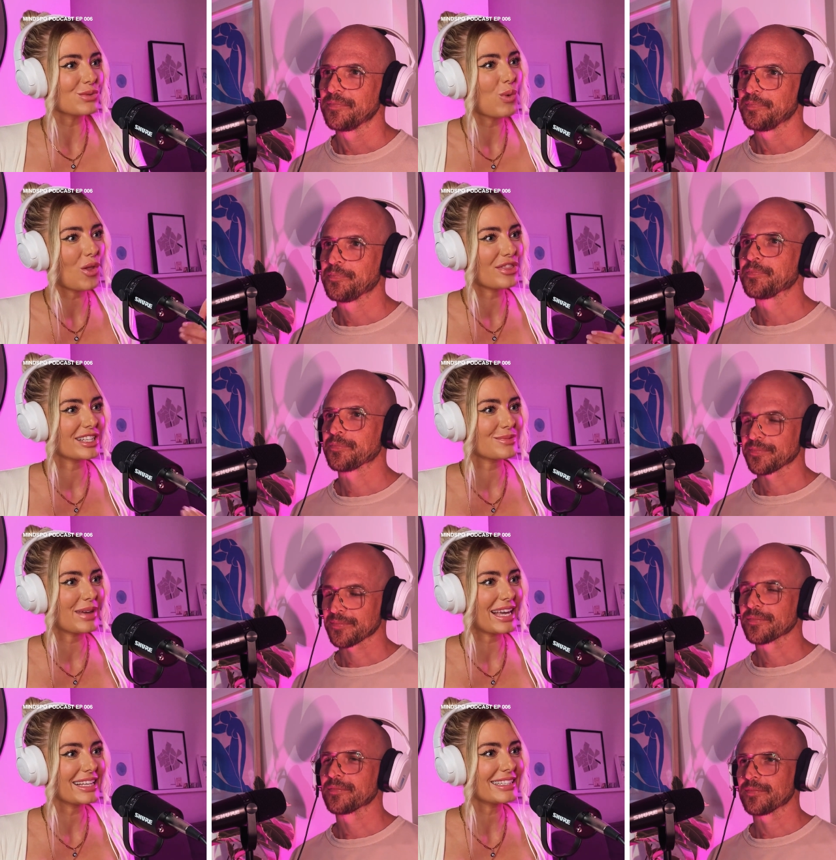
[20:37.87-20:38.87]
Speaker 1: of what this
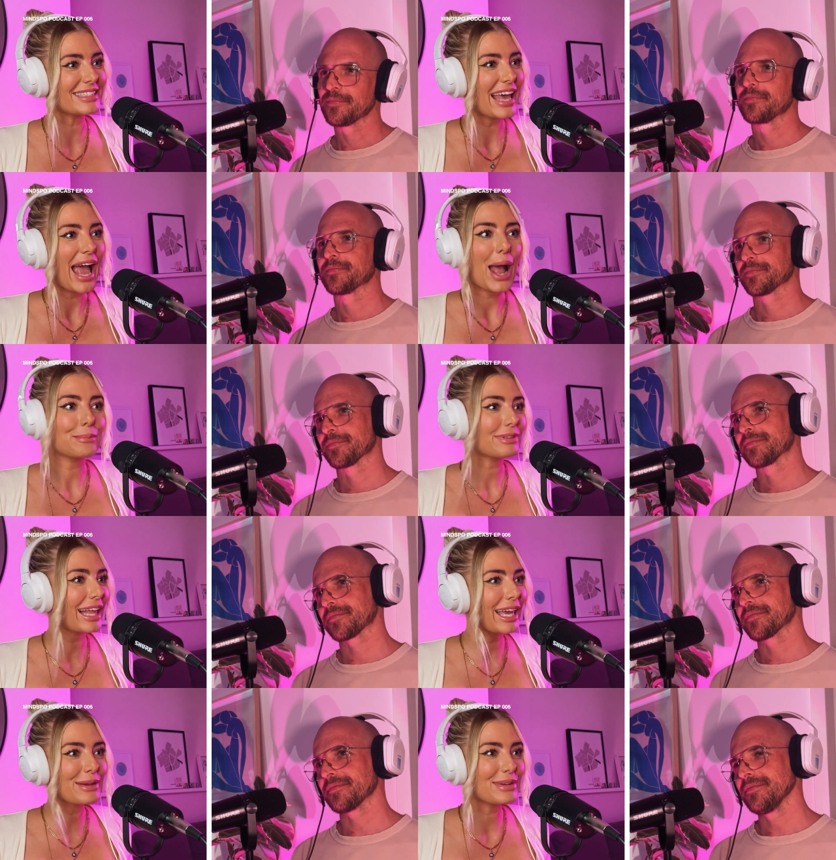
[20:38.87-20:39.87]
means. And
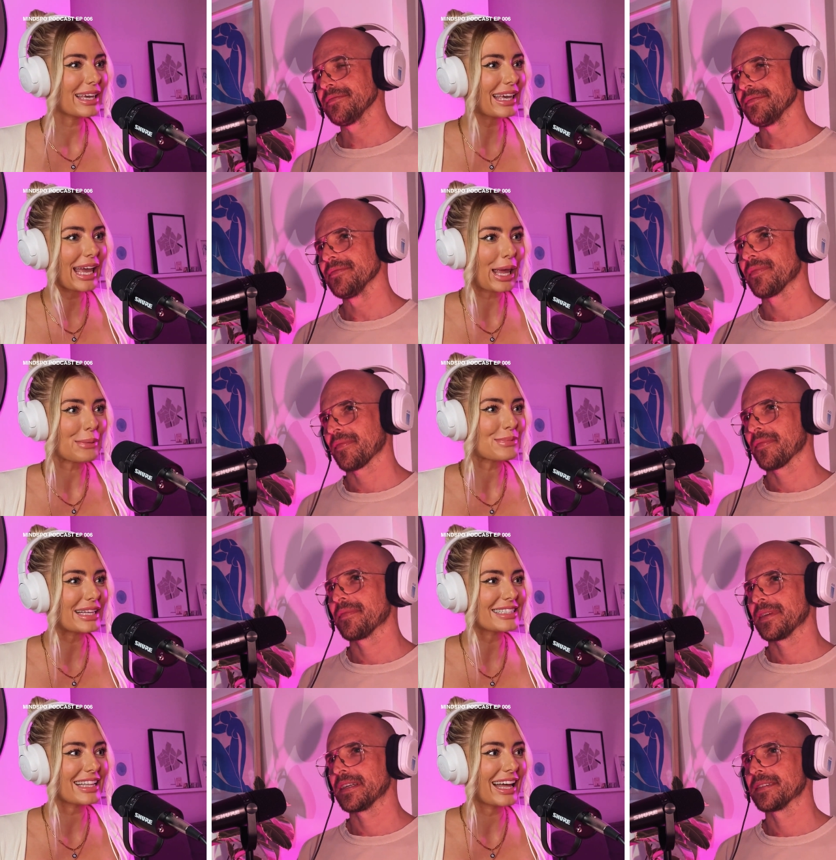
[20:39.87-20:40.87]
playing a bigger game
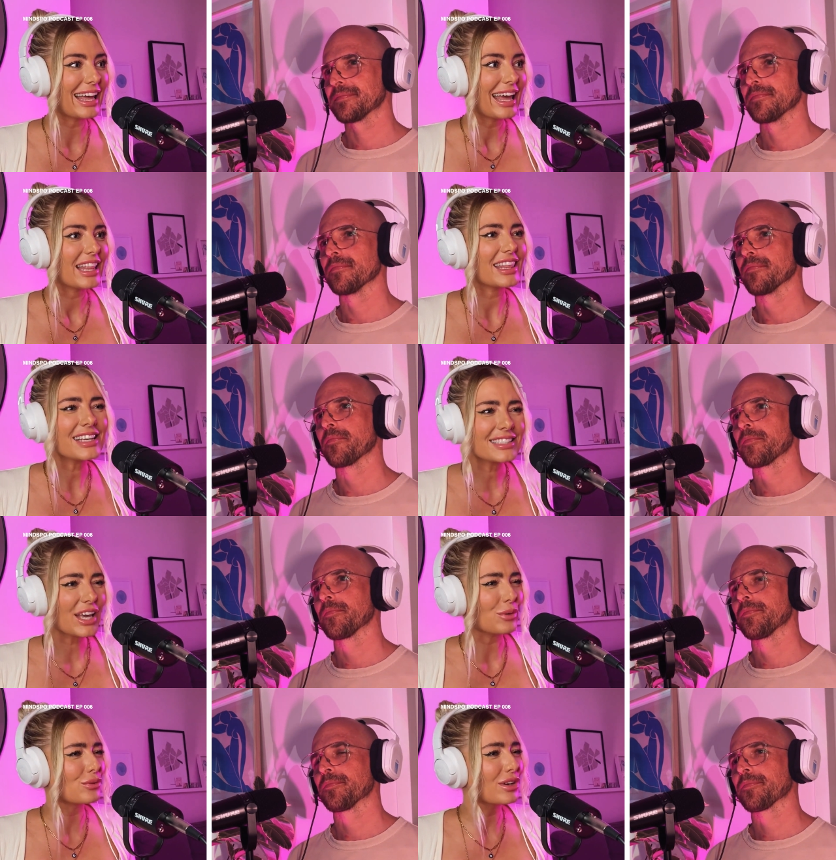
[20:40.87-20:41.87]
means that things
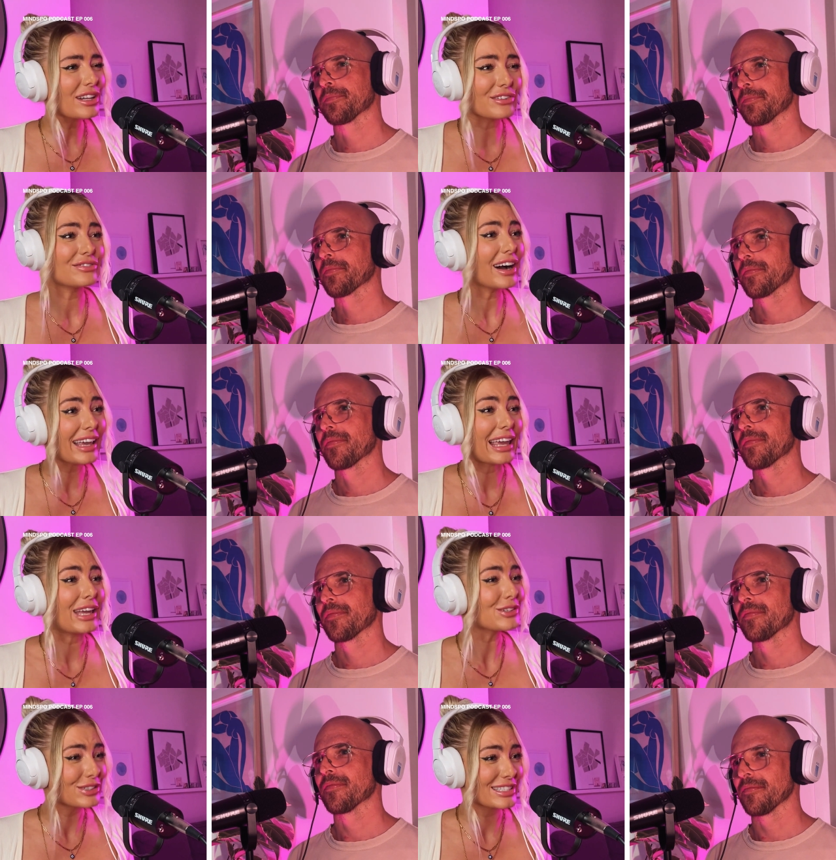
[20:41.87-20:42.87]
get really fucking
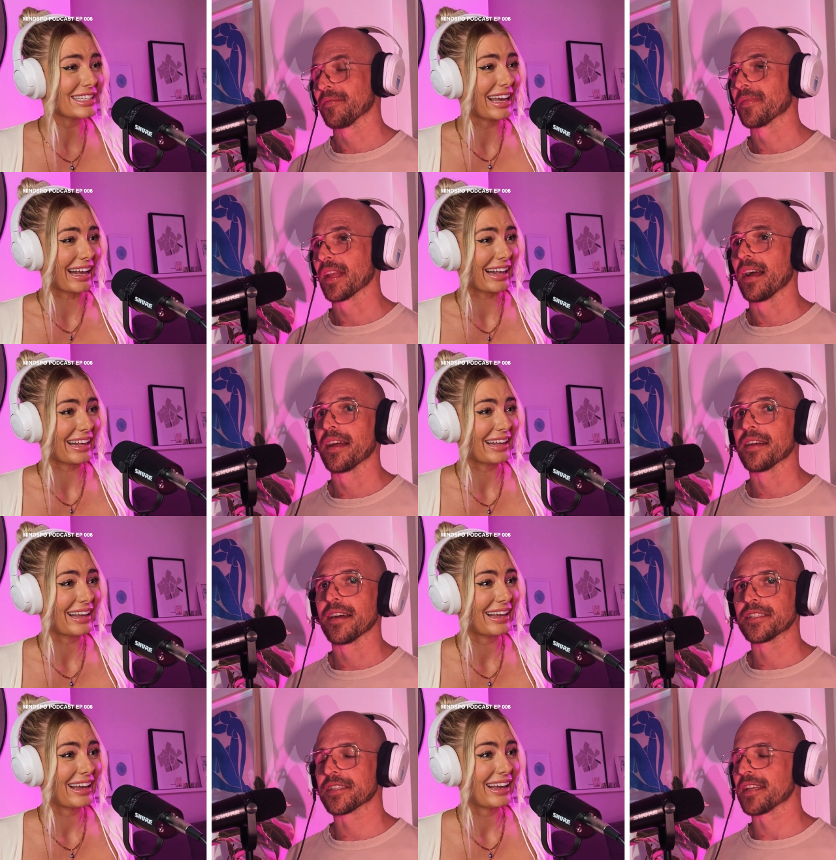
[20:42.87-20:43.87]
interesting.
Speaker 2: I,
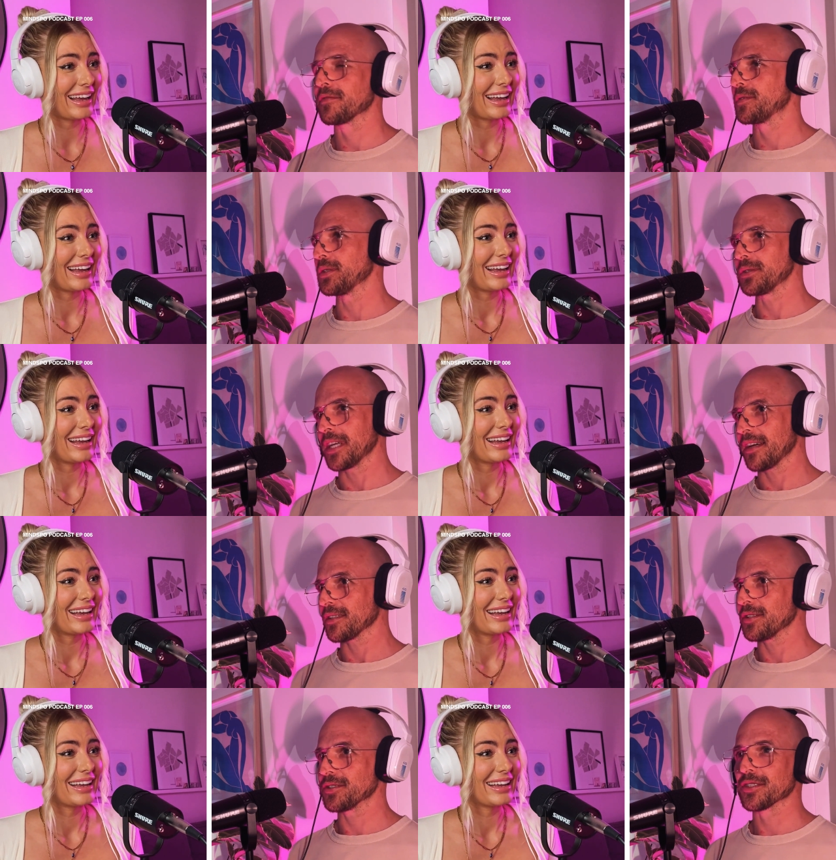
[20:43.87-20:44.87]
I just had a few
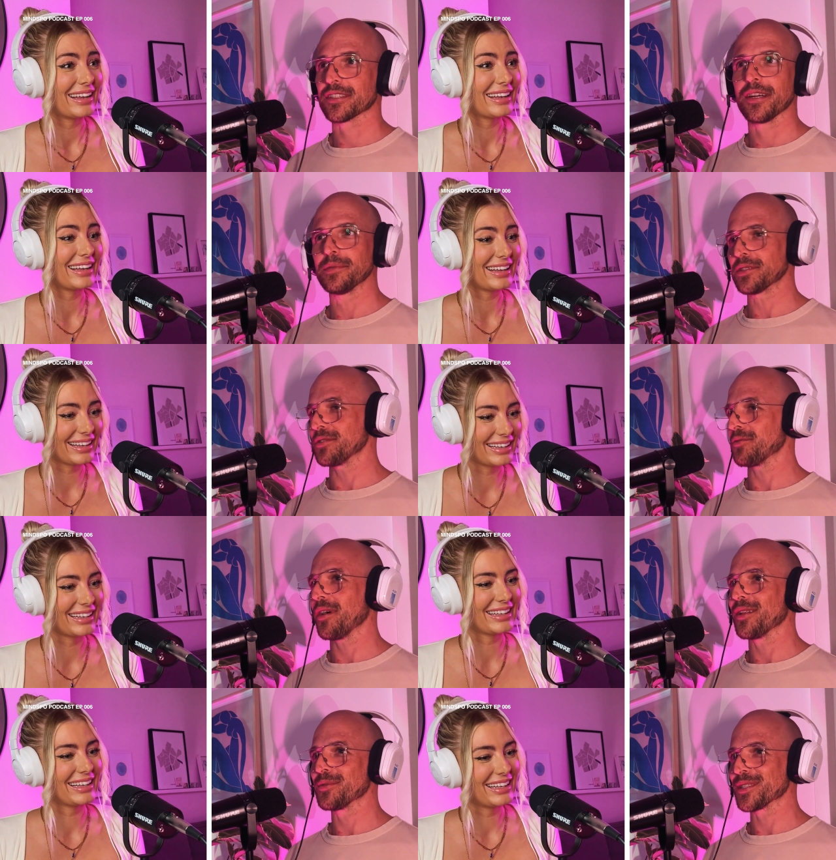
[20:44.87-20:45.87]
downloads just coming through
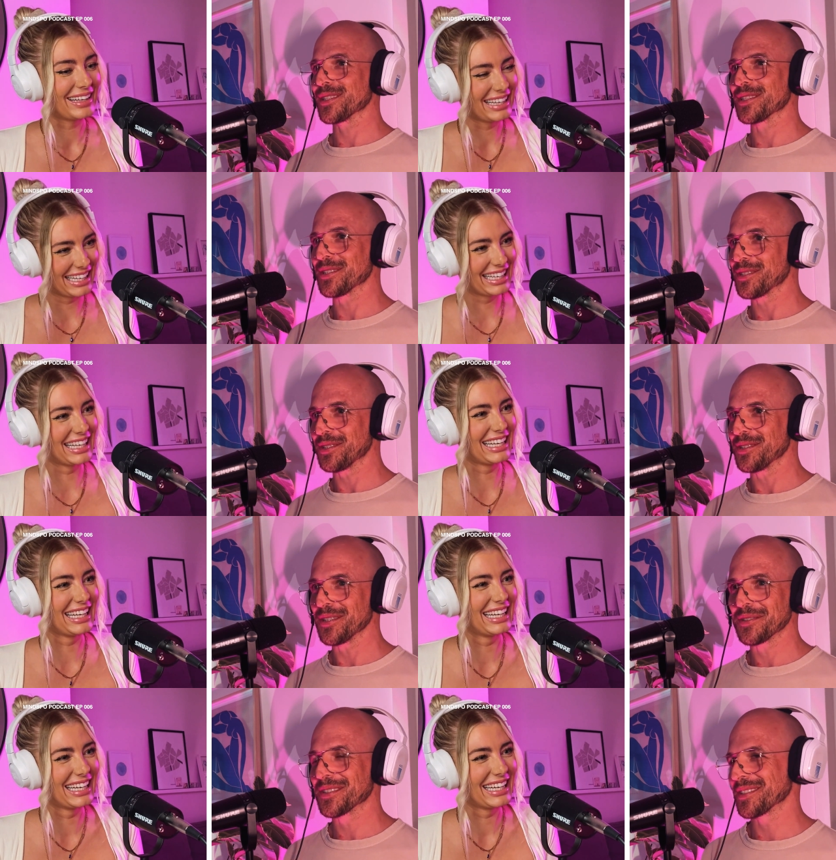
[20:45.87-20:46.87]
while I was listening to you.
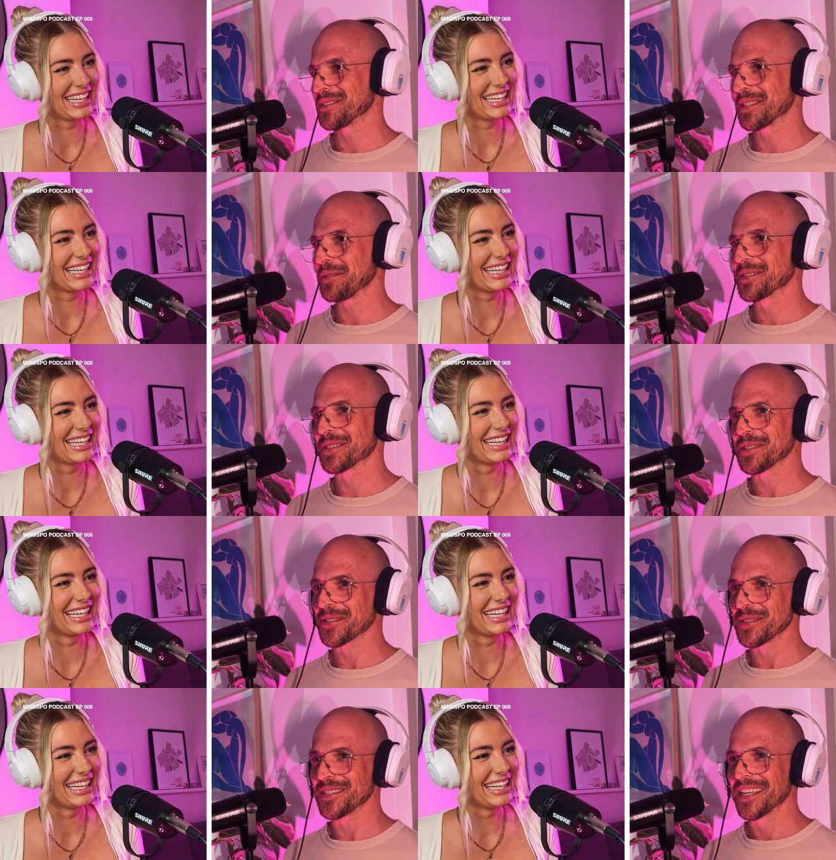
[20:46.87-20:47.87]
That was, that was so
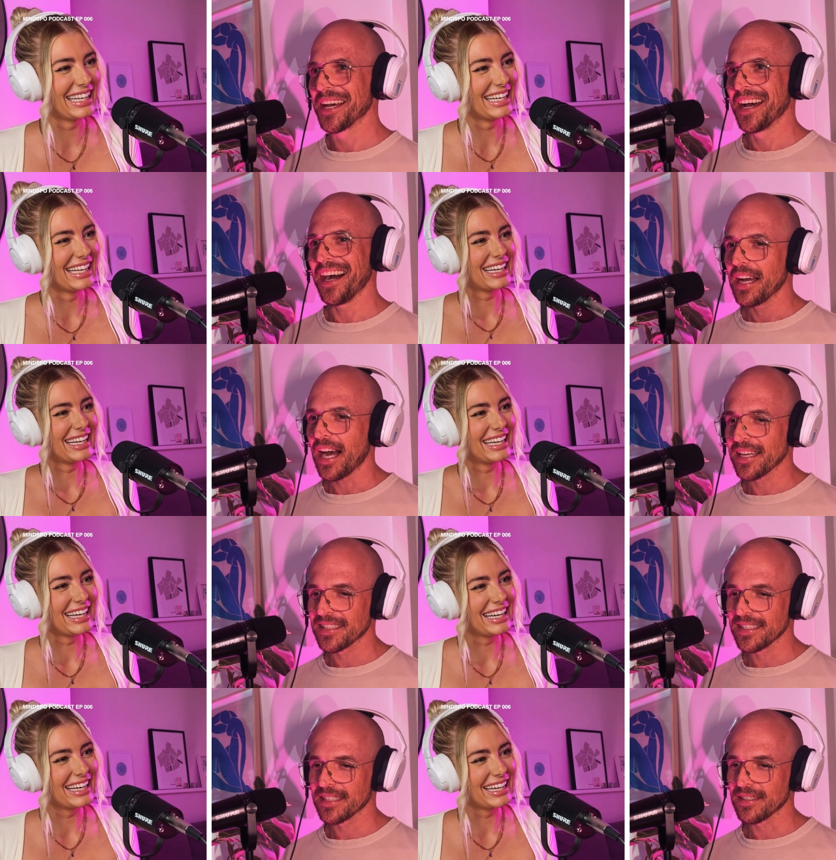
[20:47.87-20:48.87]
good. I
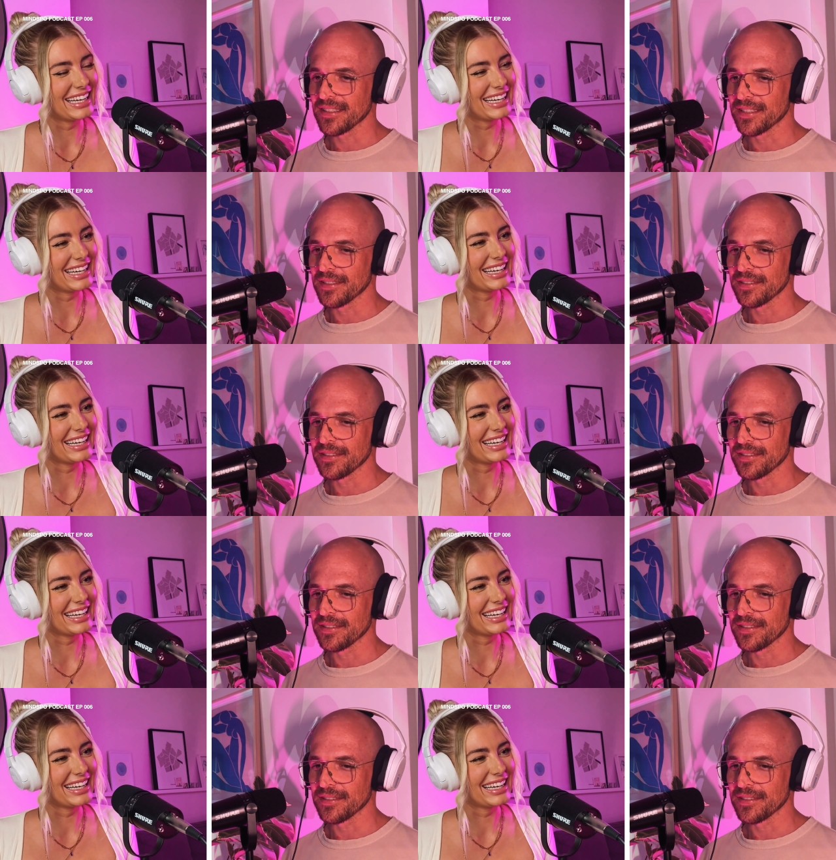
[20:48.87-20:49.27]
think, you